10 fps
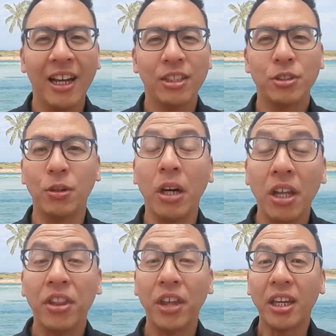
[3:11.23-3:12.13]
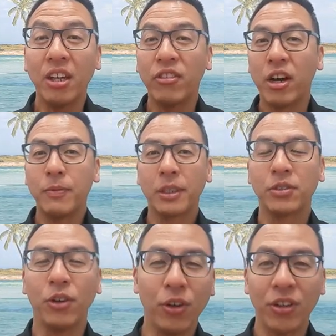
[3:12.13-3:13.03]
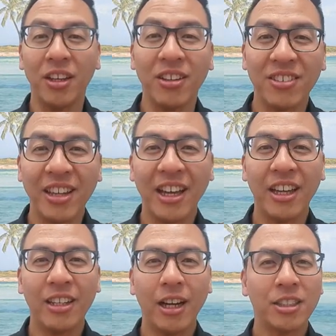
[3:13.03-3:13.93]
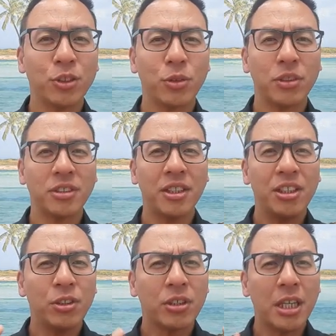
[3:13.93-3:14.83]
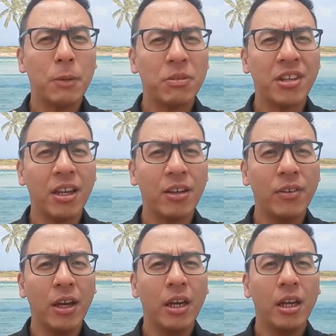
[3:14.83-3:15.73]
So thank you very much for all this. And uh, I just wanted to say, you know, keep safe.